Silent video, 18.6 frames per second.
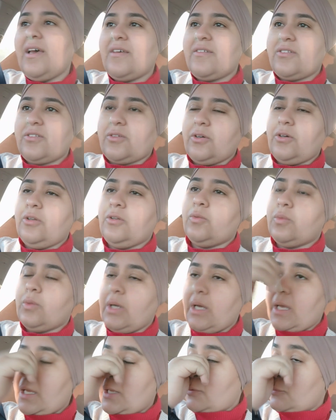as good
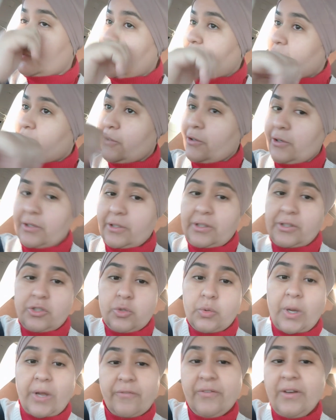when we heard
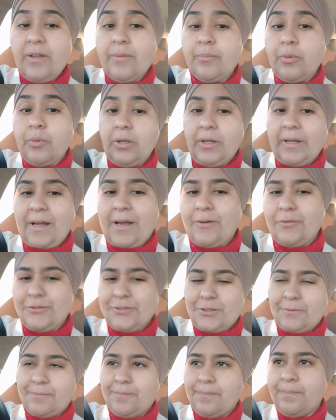Shwayfed pulling
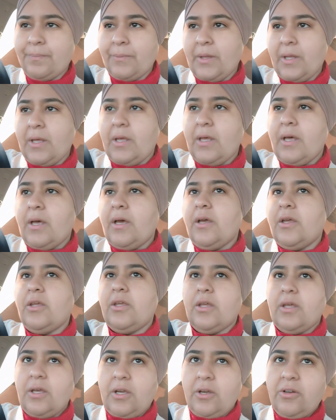out.
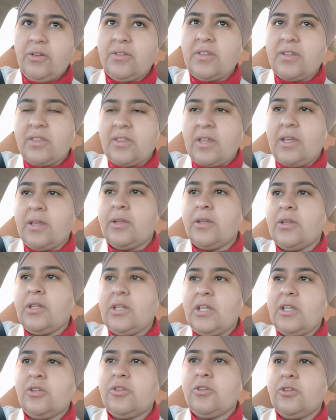Here's the thing you
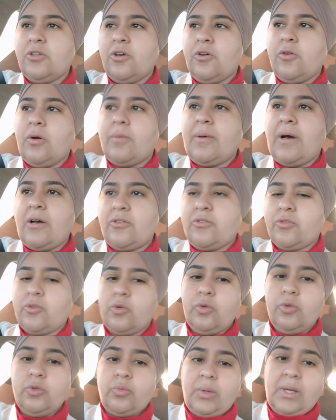need to know about
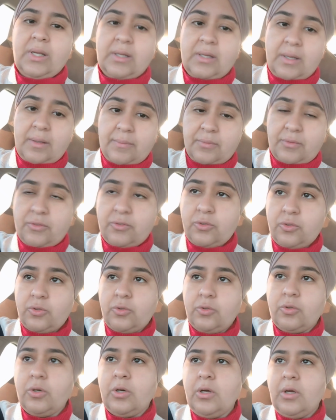schools when it comes
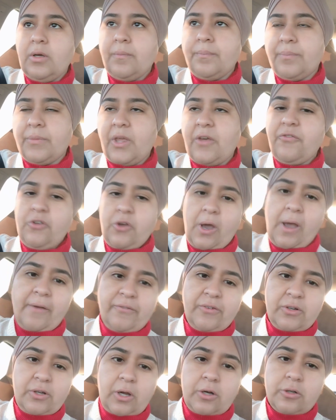to, if you
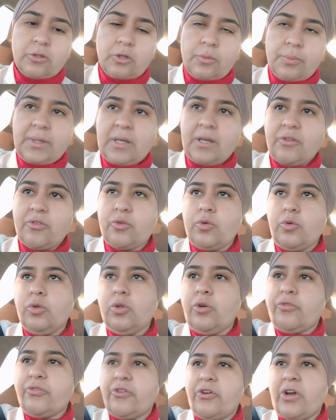ever are opening a
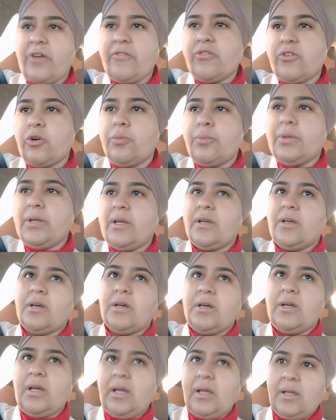school, or if you're ever opening
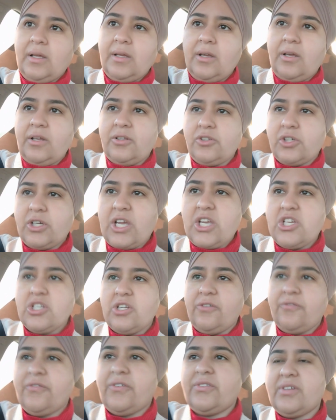an
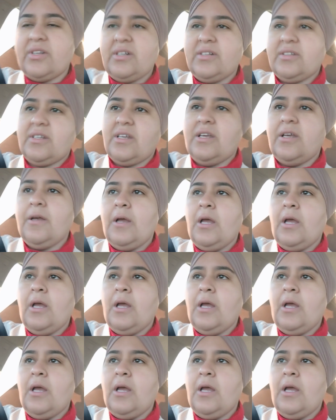educational facility,